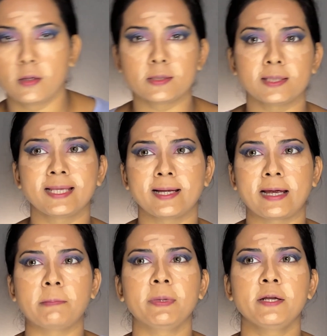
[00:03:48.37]
See, there
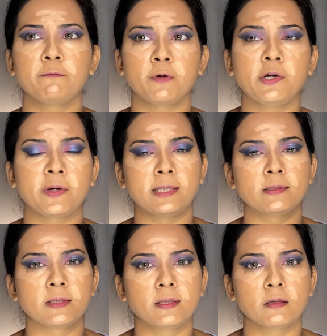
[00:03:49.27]
can be different
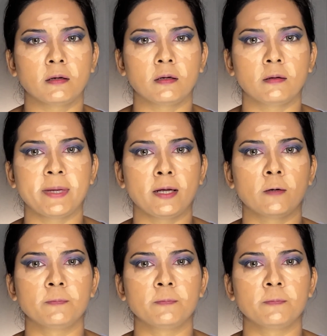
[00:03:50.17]
trends in makeup,